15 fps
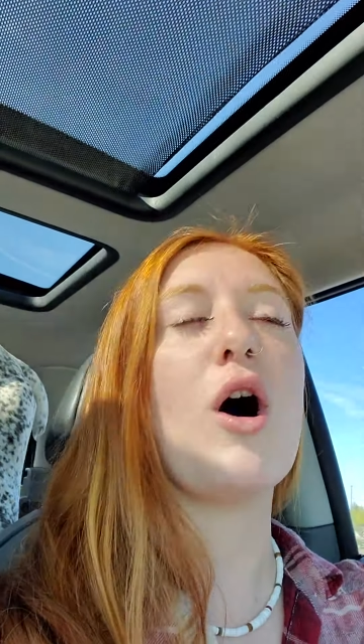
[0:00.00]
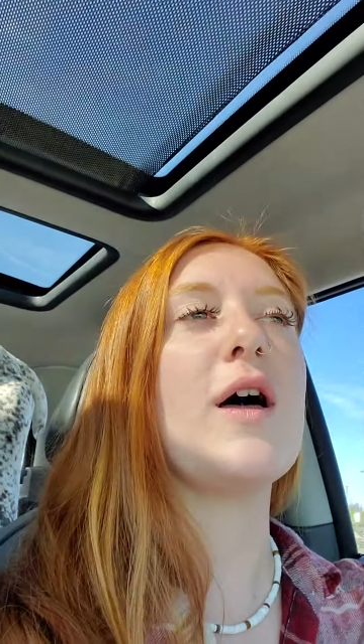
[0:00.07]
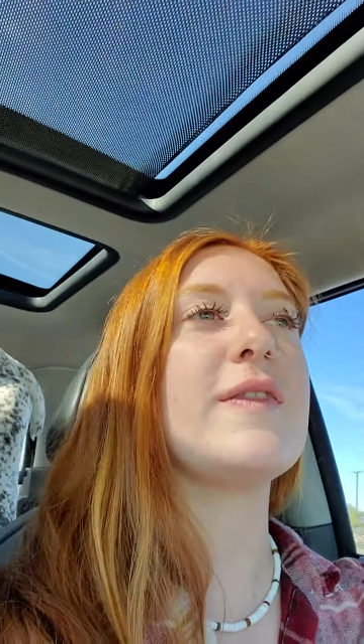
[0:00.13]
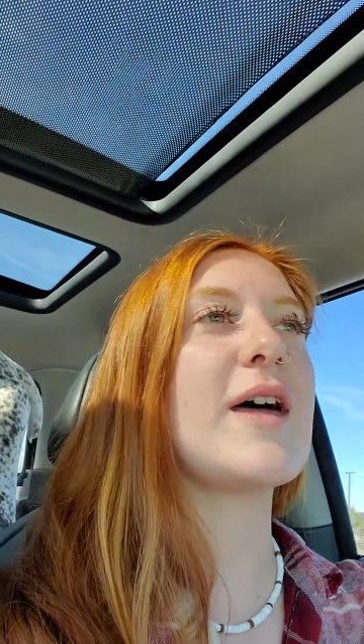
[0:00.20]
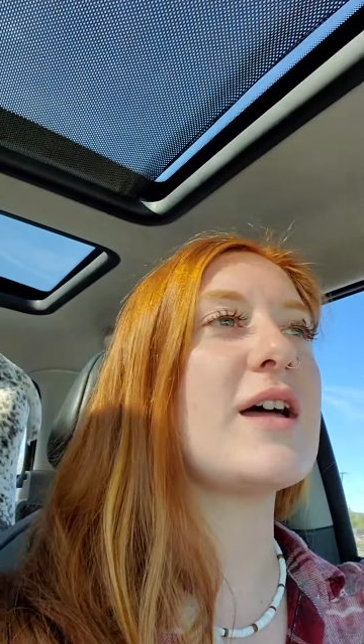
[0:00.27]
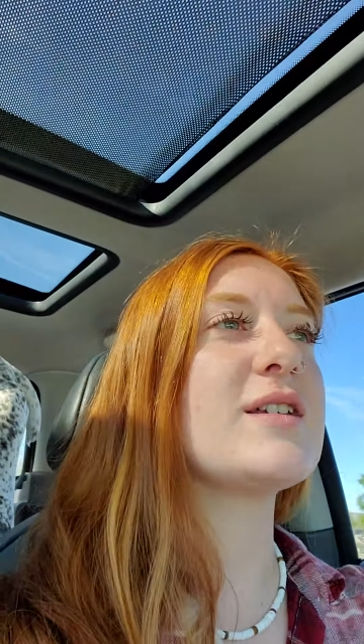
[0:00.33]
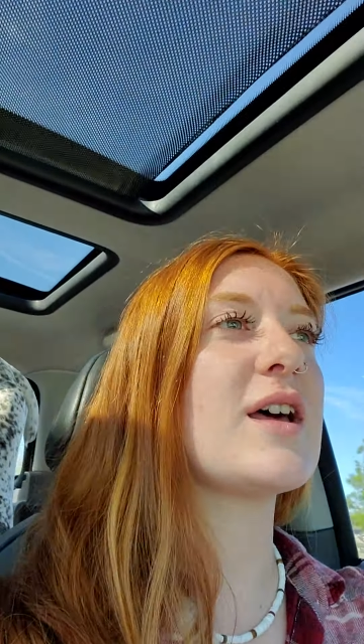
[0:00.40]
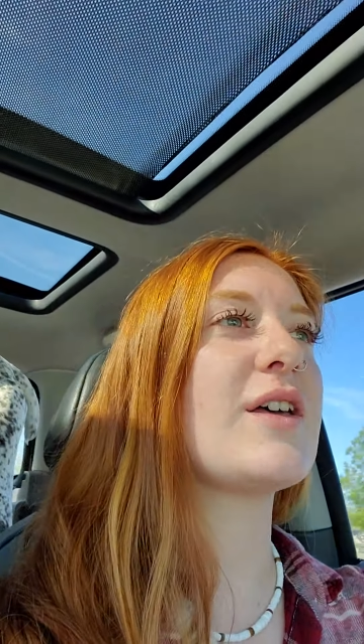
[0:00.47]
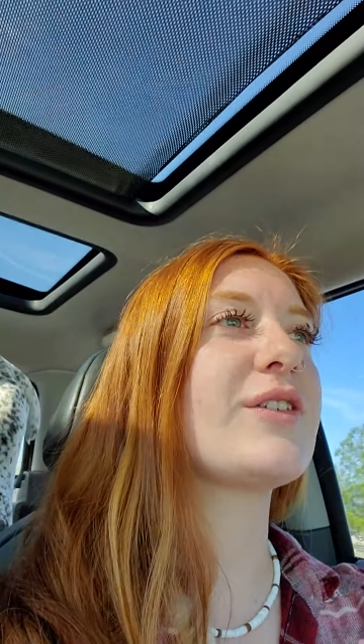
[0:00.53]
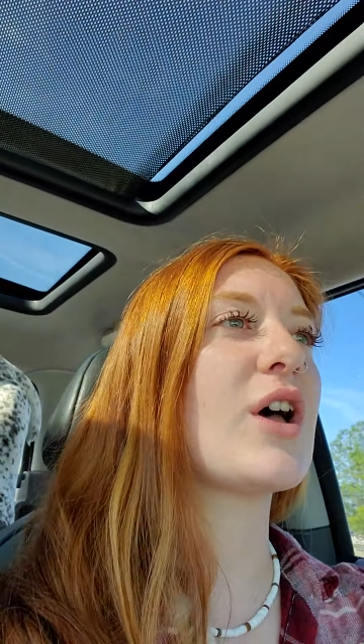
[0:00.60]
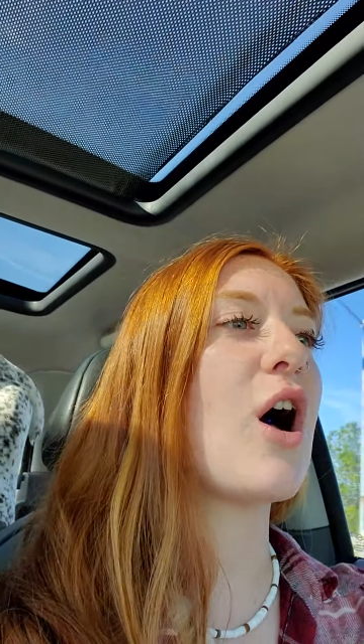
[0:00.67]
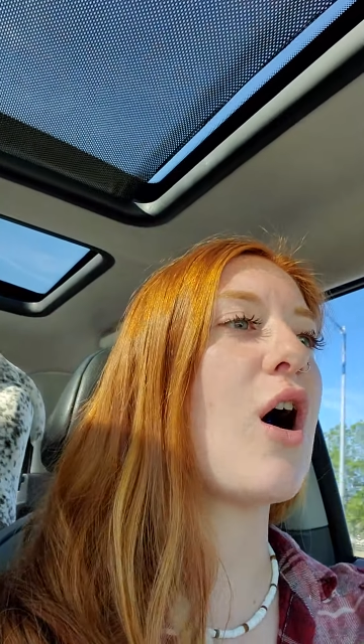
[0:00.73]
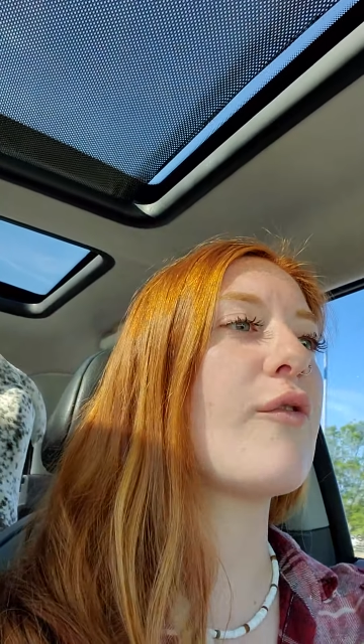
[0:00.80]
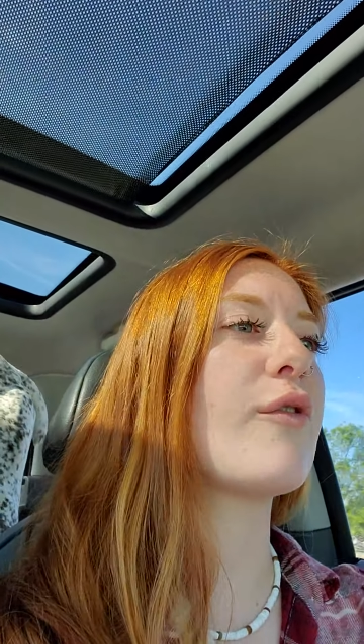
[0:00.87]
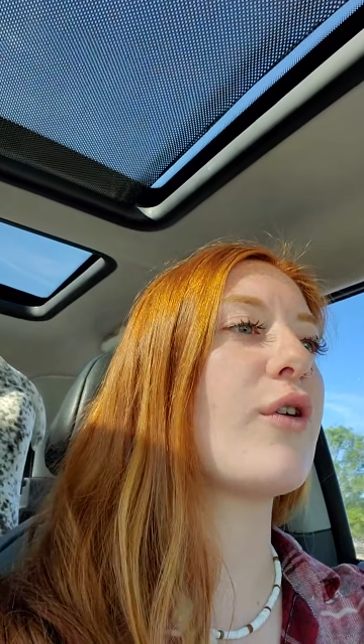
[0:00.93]
And that does
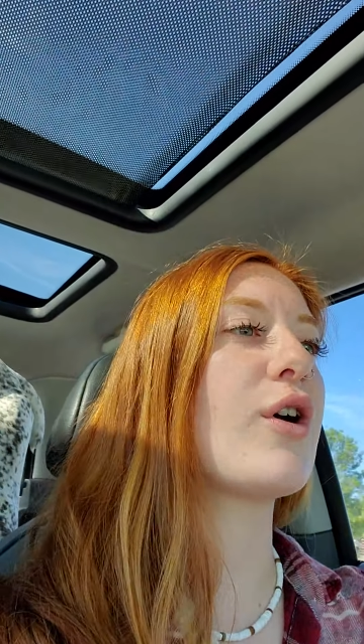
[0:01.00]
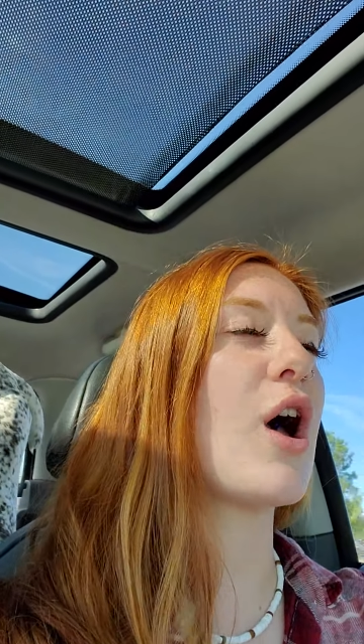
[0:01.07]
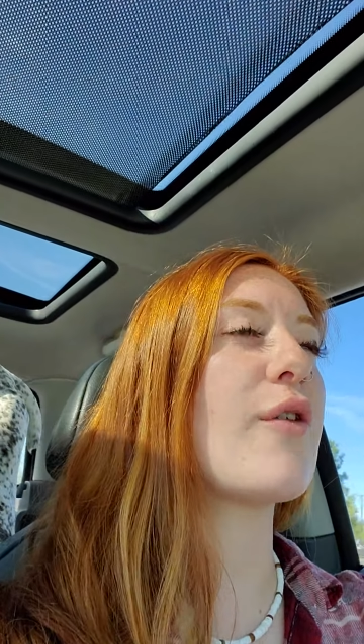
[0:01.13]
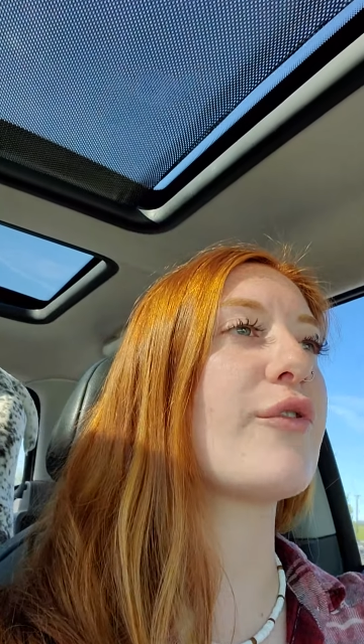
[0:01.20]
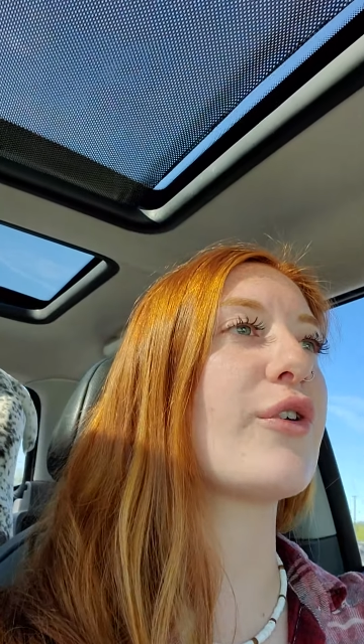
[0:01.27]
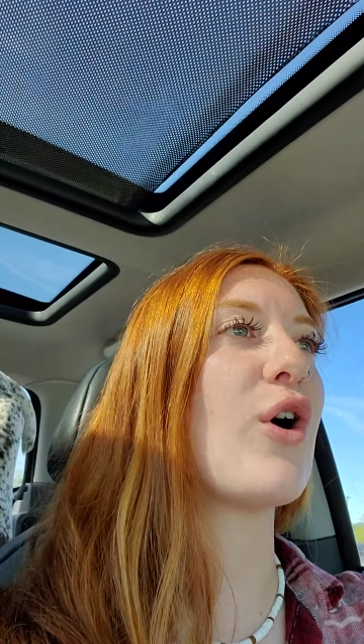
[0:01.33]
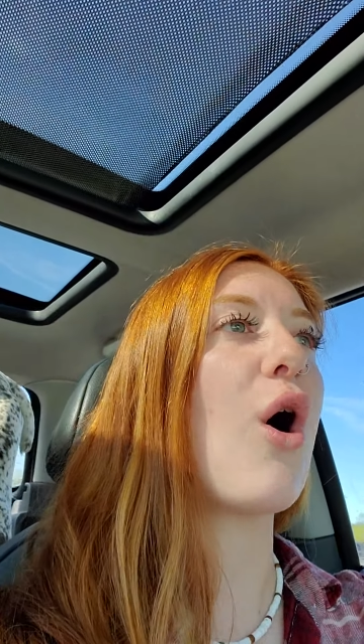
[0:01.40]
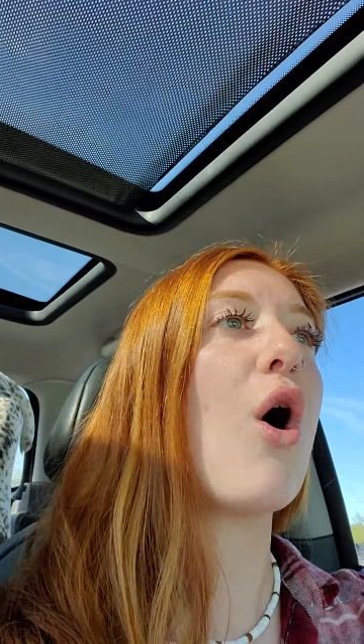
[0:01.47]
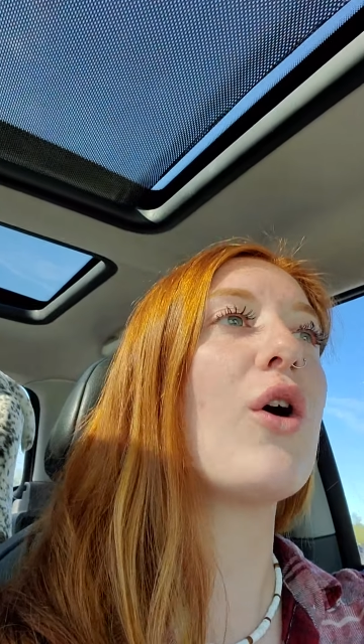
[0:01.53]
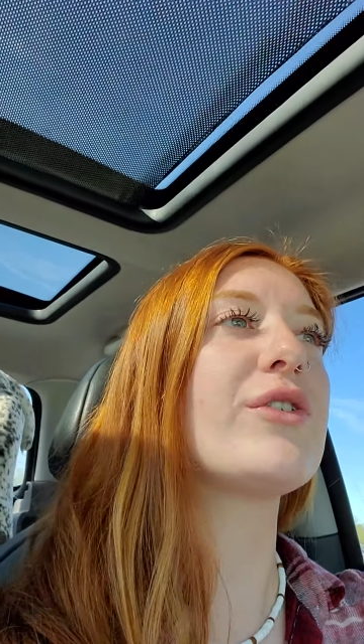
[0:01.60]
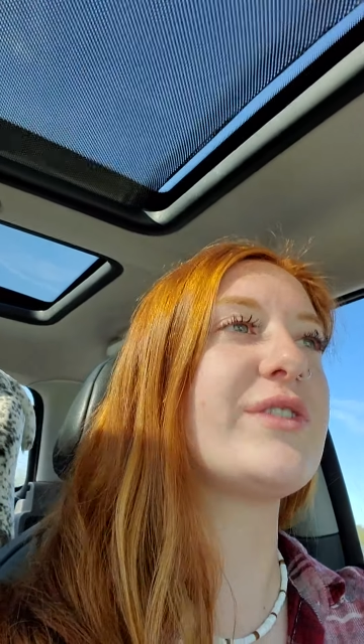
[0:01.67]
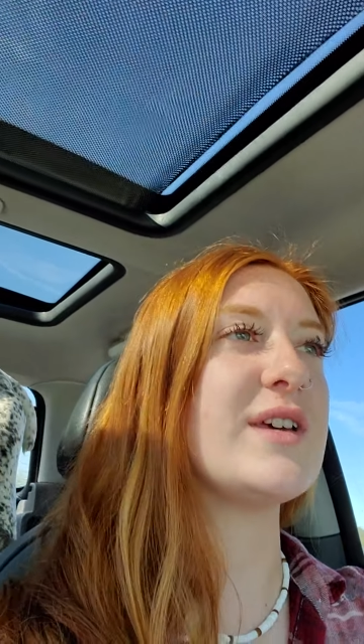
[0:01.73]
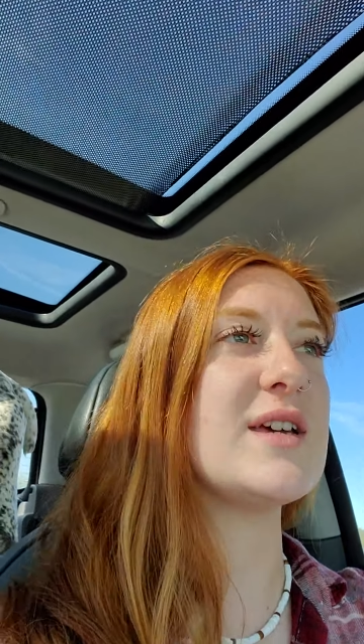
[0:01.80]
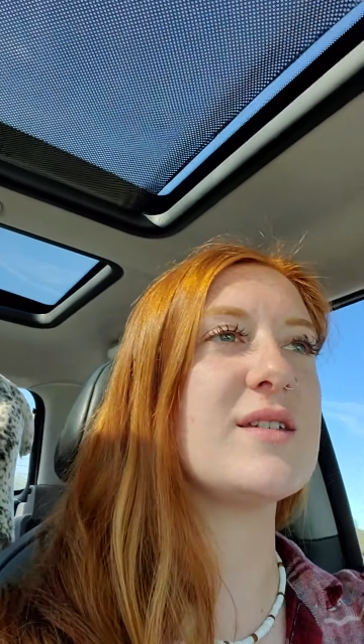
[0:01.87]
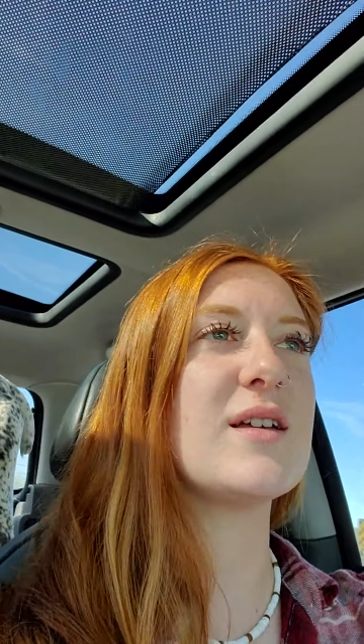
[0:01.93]
cover all
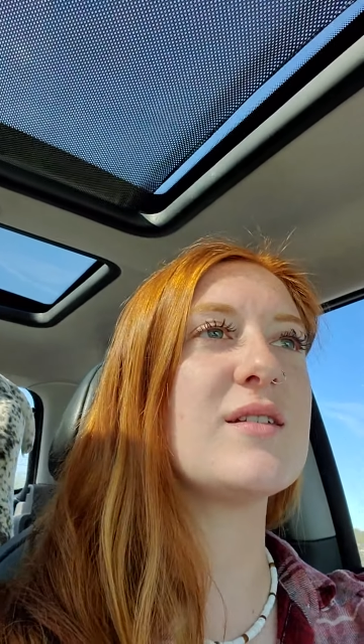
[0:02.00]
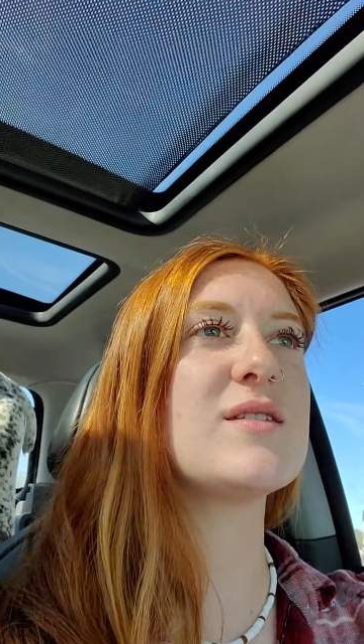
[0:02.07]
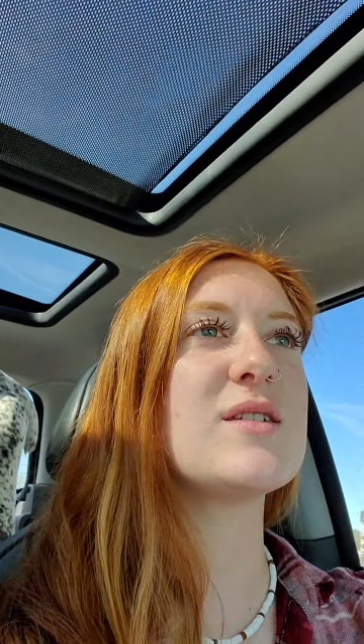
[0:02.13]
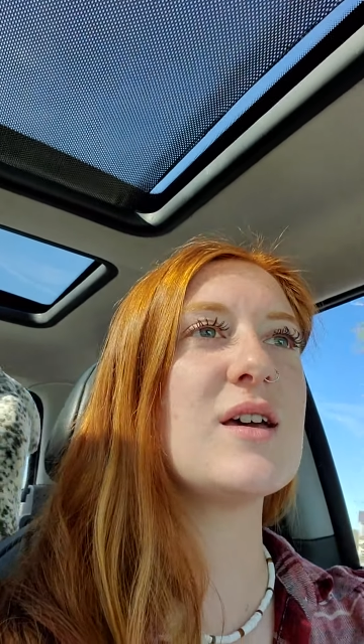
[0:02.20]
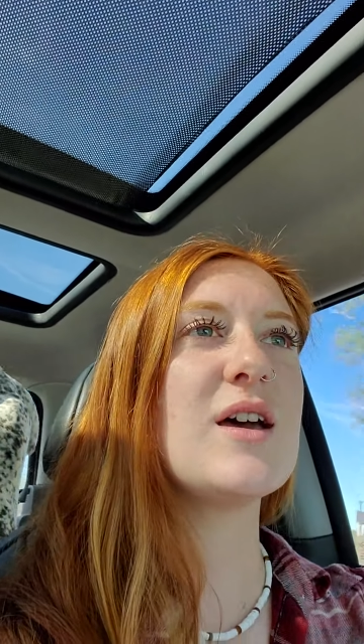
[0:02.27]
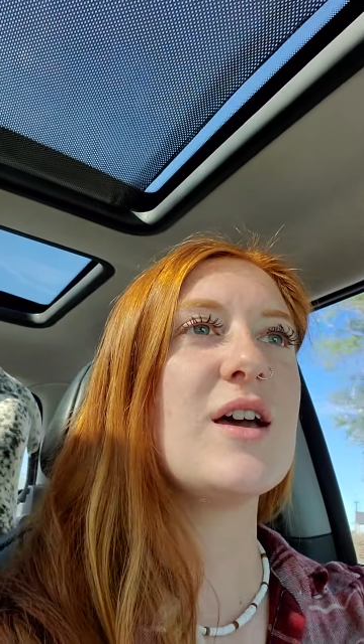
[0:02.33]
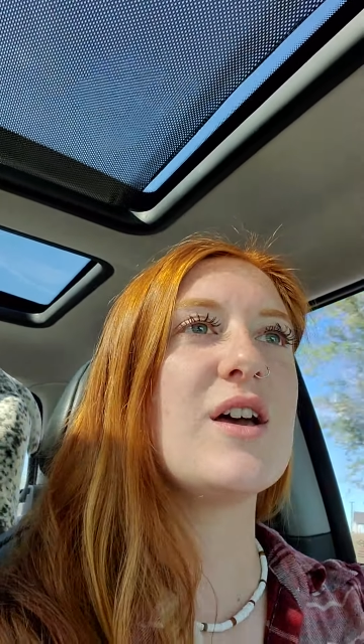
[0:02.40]
seasons.